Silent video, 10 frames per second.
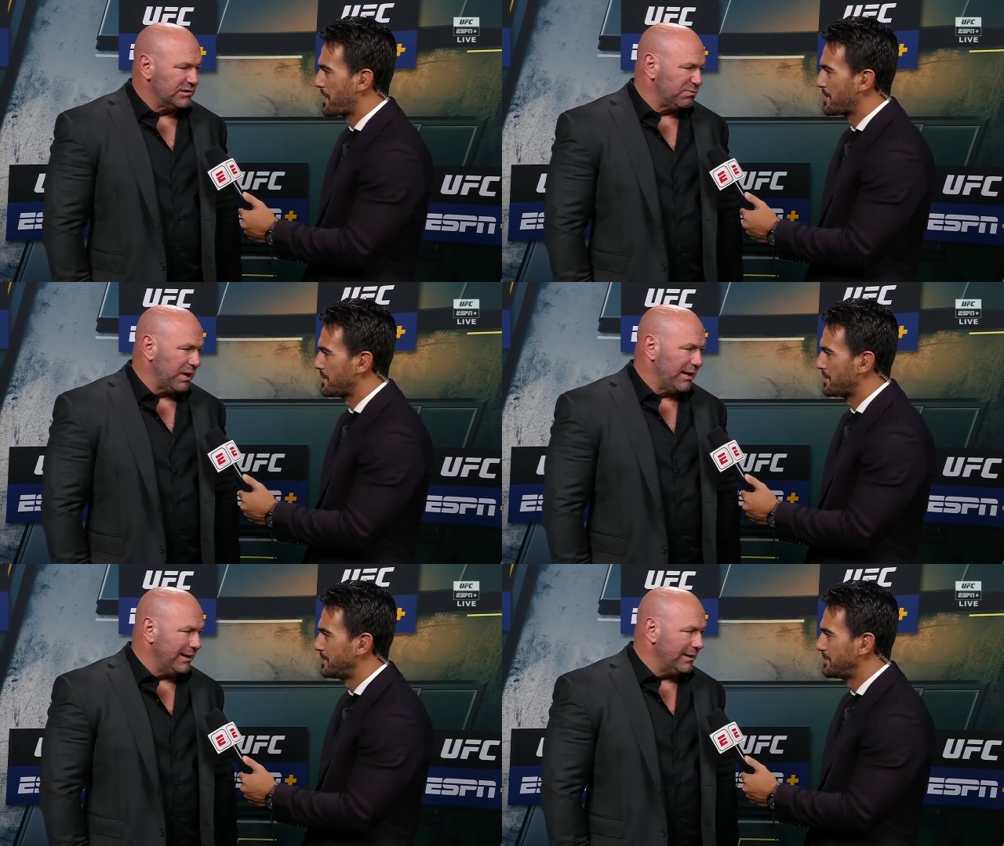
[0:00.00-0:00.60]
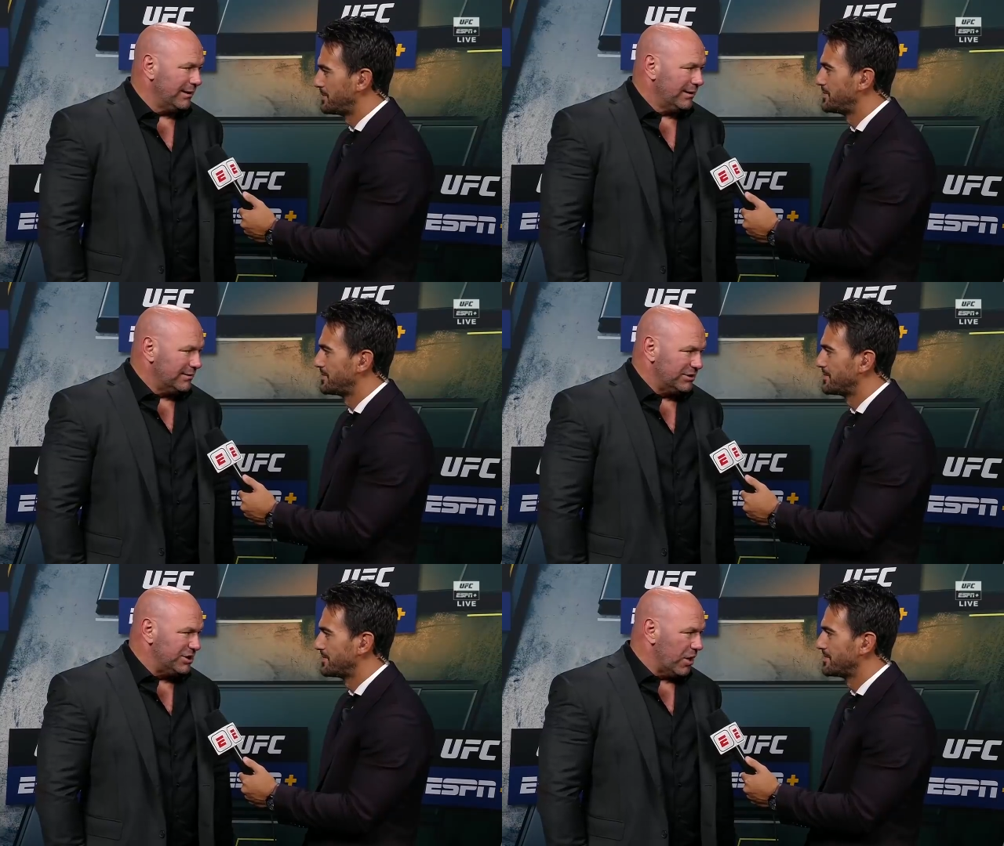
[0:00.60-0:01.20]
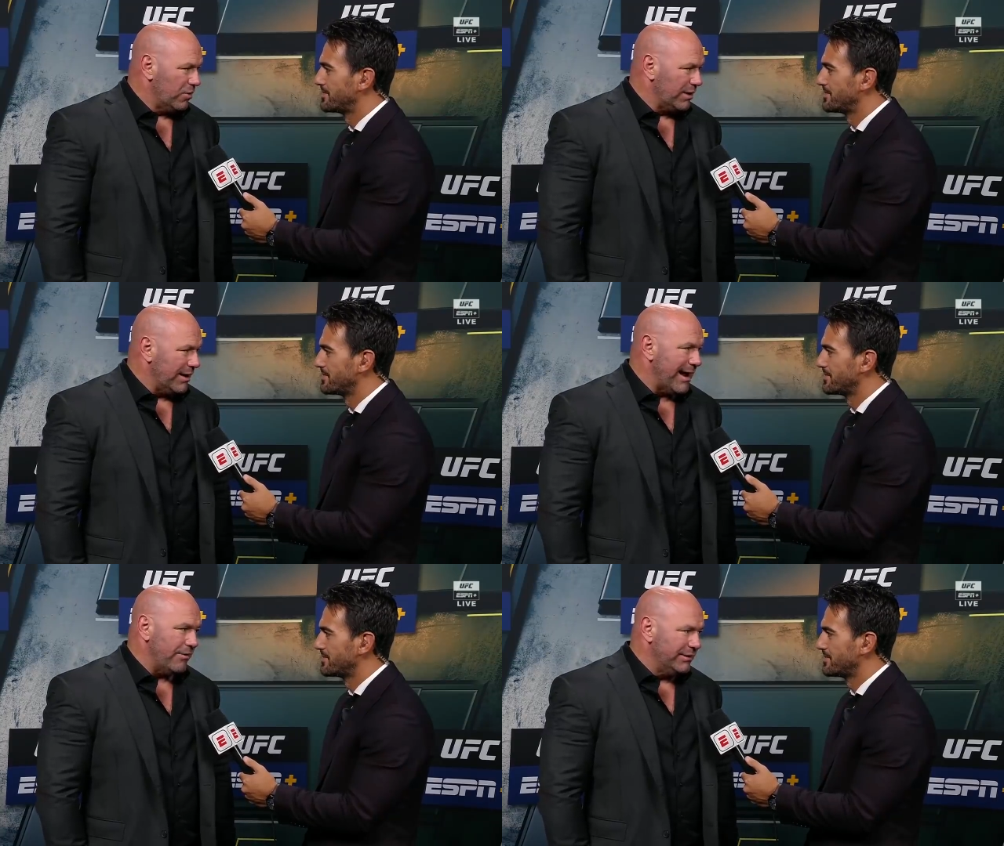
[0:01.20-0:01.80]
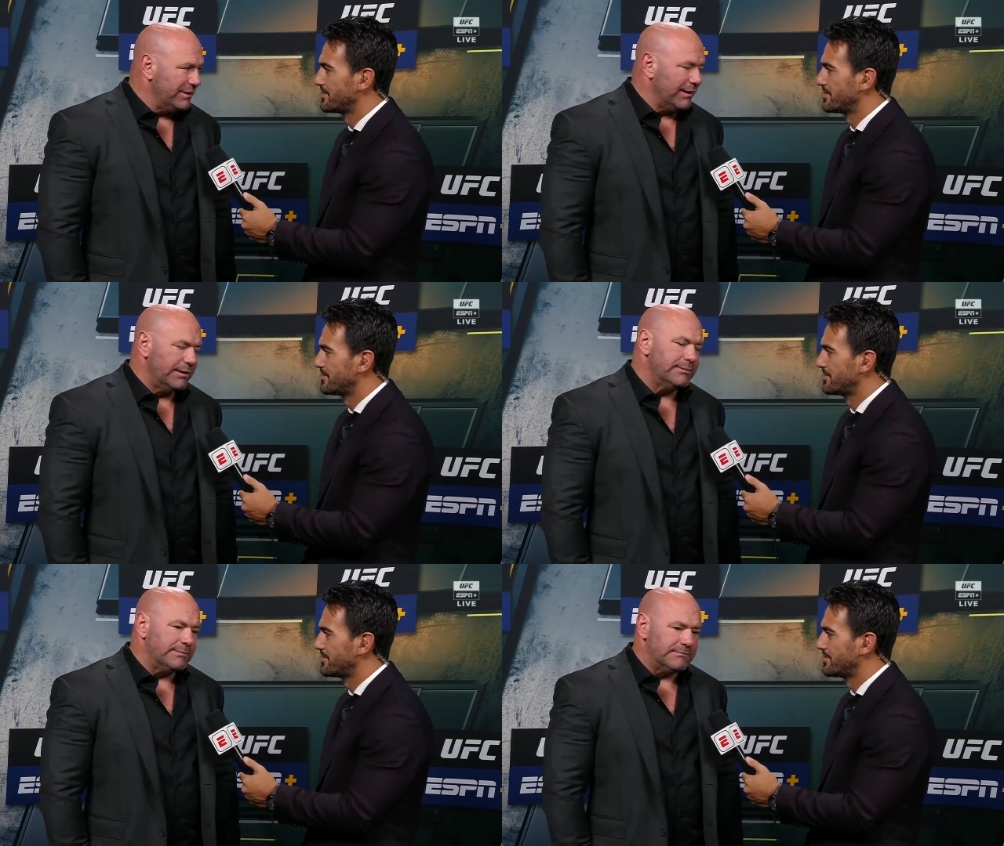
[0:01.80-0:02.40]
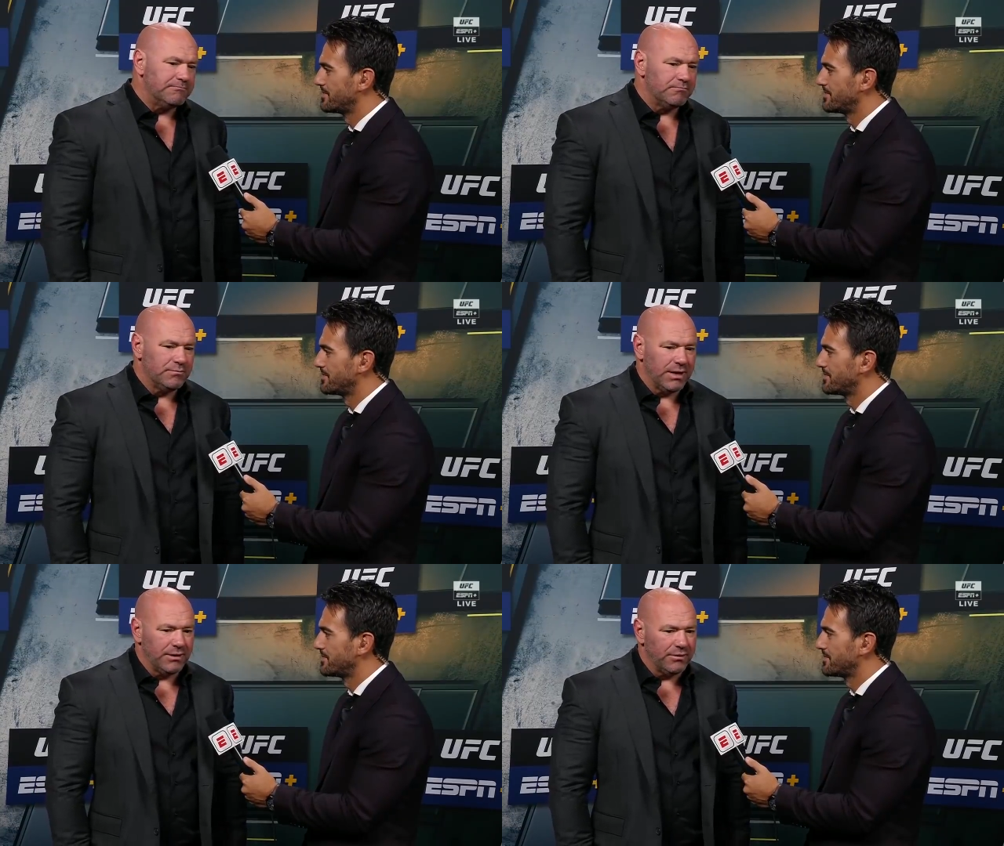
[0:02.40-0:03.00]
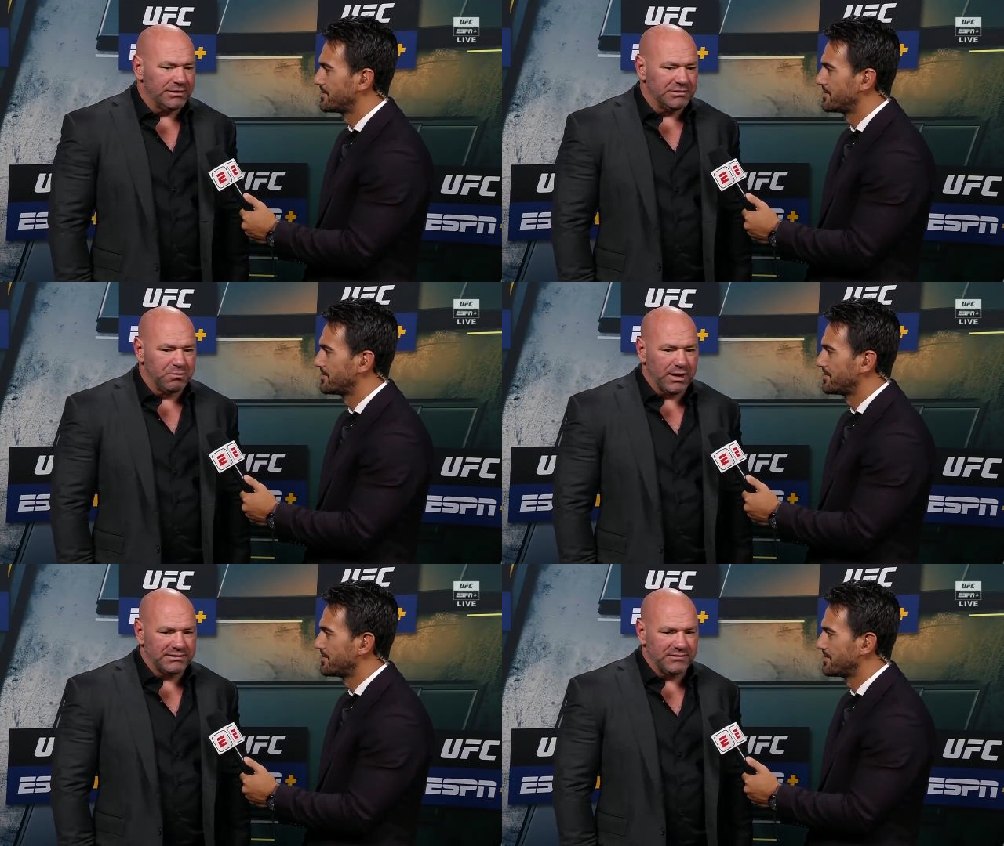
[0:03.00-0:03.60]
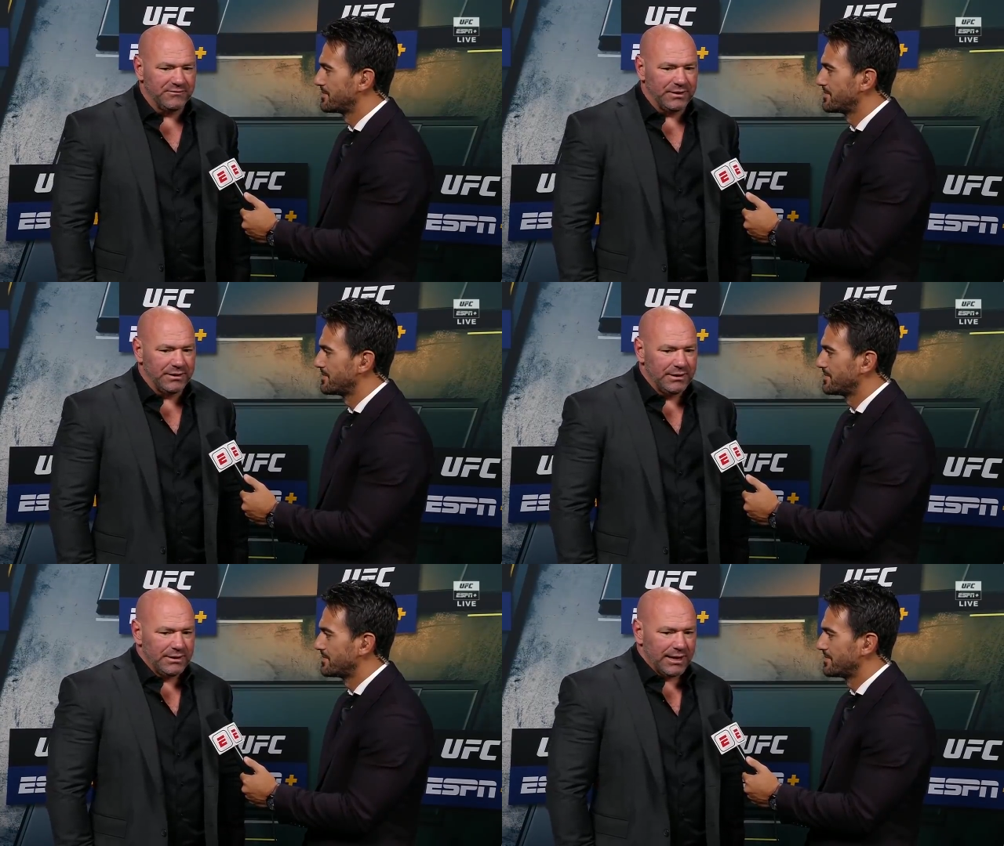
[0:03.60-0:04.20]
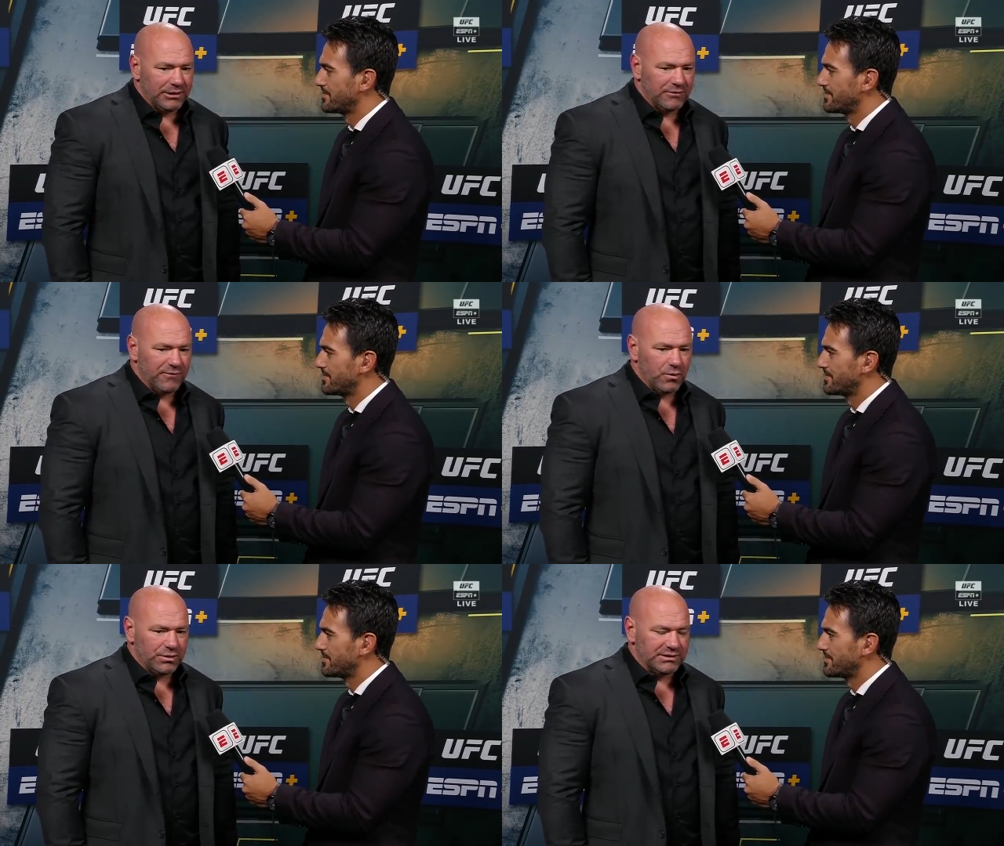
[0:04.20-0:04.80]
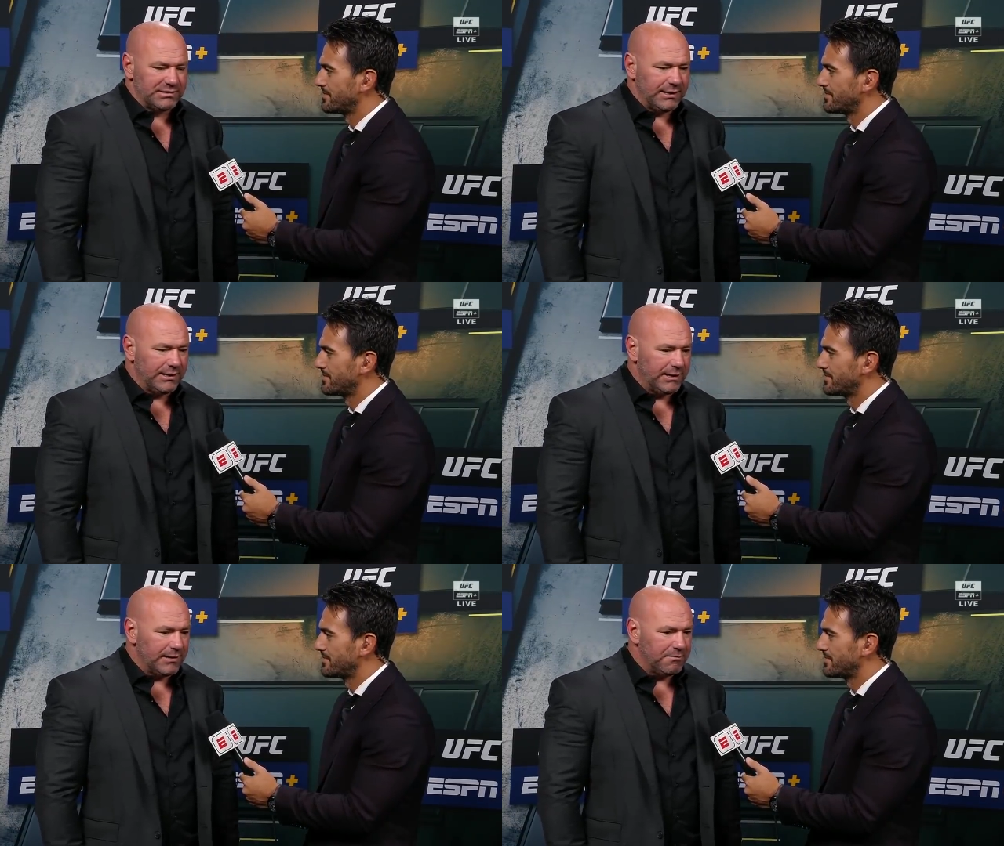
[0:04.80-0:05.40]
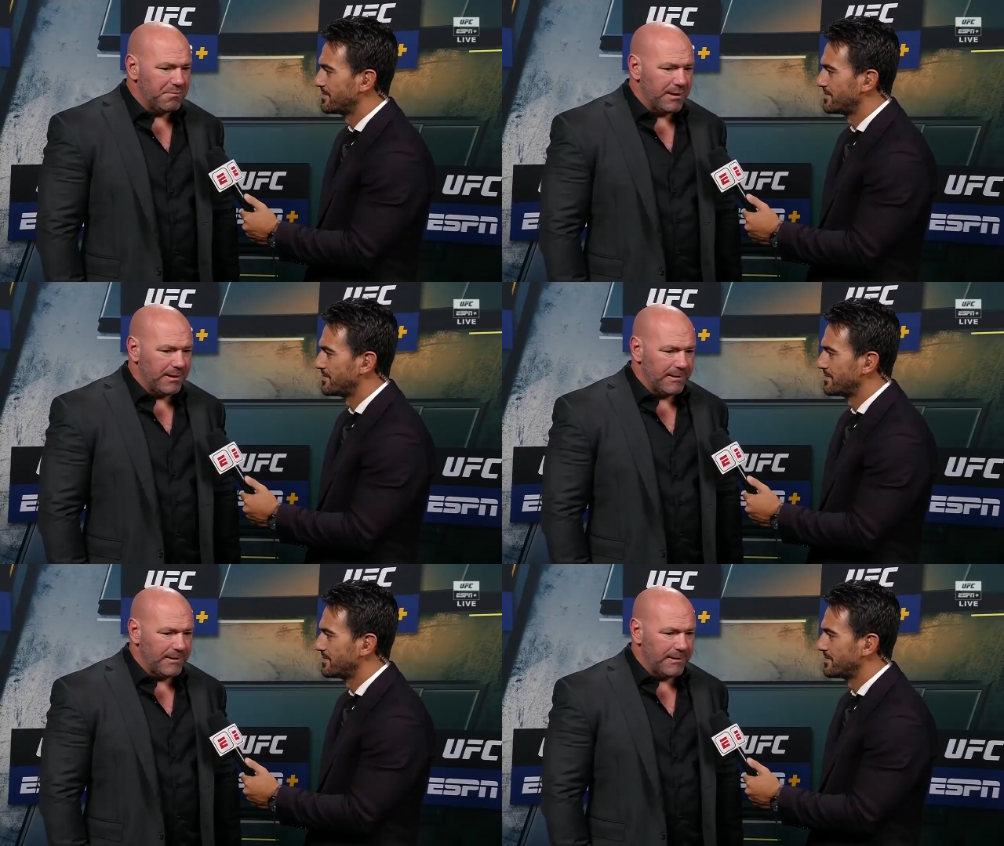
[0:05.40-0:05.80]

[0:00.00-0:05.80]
Speaker 1: explaining the choke and how he did it, and yeah, no, he's impressive, and I look forward to seeing him,